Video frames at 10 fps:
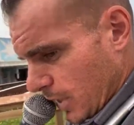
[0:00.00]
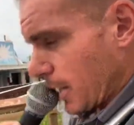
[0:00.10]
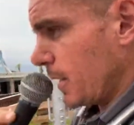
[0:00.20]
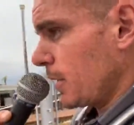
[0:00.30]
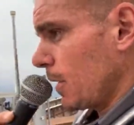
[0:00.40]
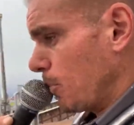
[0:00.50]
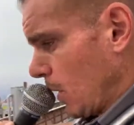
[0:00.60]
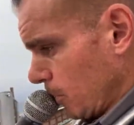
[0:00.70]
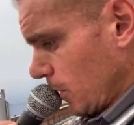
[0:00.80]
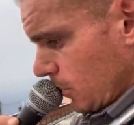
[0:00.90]
you said it
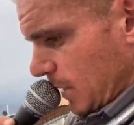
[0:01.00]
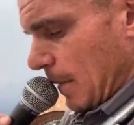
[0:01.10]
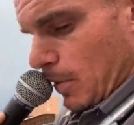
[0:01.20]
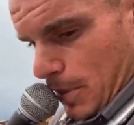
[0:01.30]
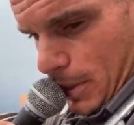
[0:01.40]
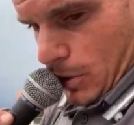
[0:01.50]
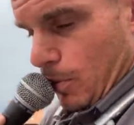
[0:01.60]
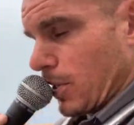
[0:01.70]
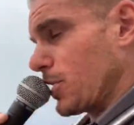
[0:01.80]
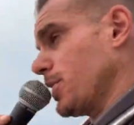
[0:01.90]
in public. You came to me and
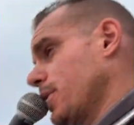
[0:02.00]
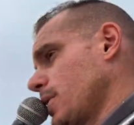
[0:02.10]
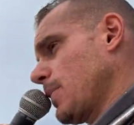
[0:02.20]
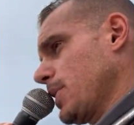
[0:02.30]
you mentioned it.